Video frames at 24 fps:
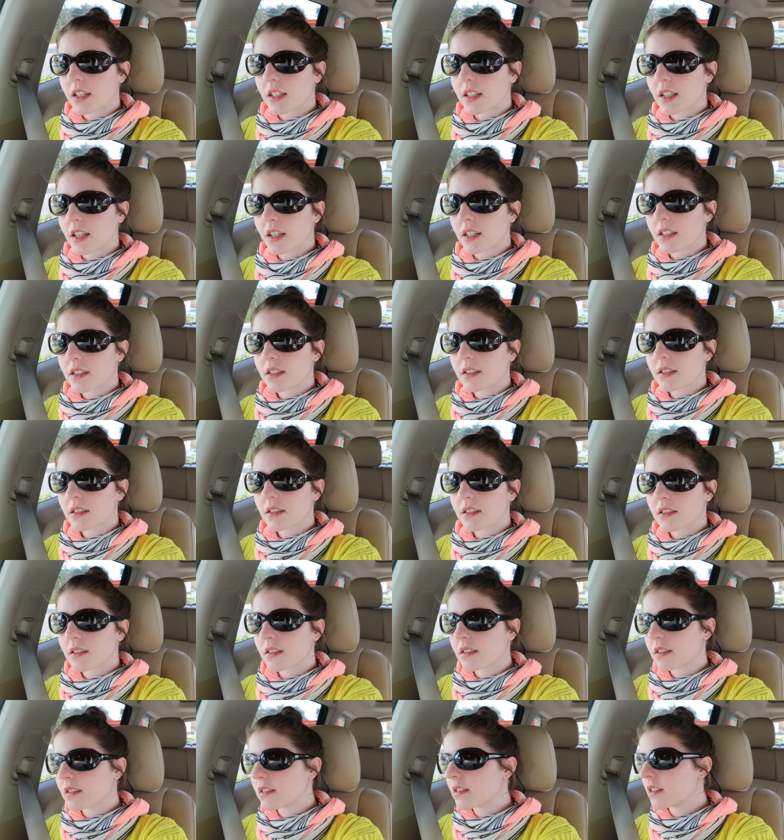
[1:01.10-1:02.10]
I didn't get
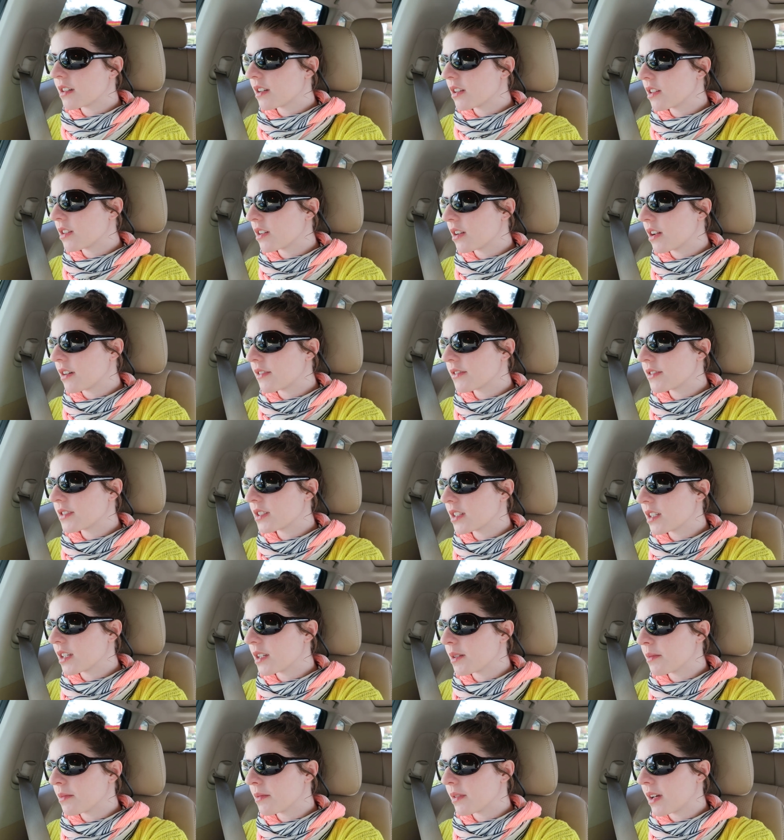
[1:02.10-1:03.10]
not enough
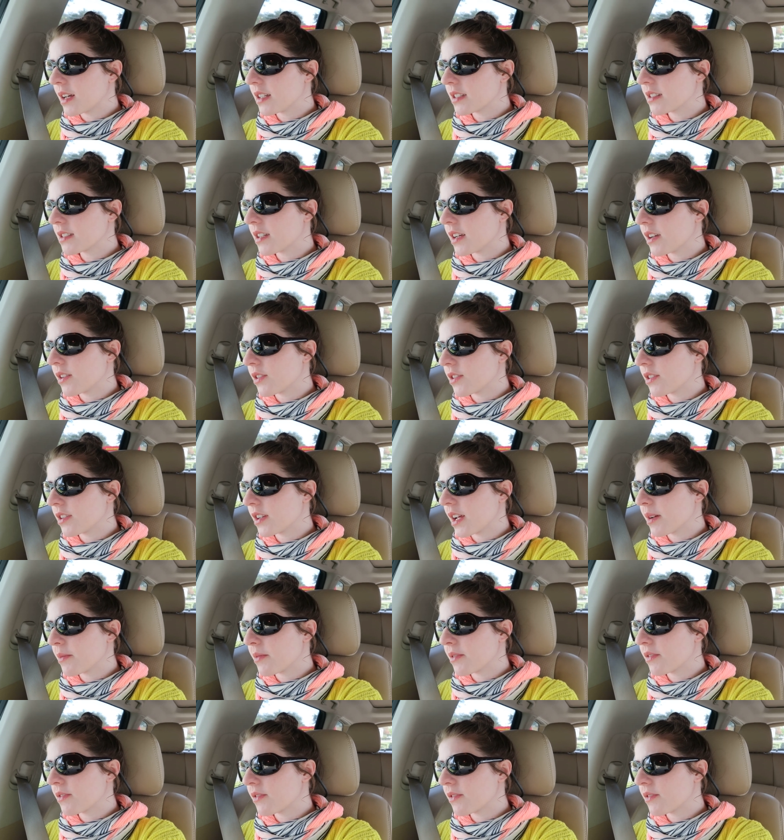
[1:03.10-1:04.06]
sleep last night or the night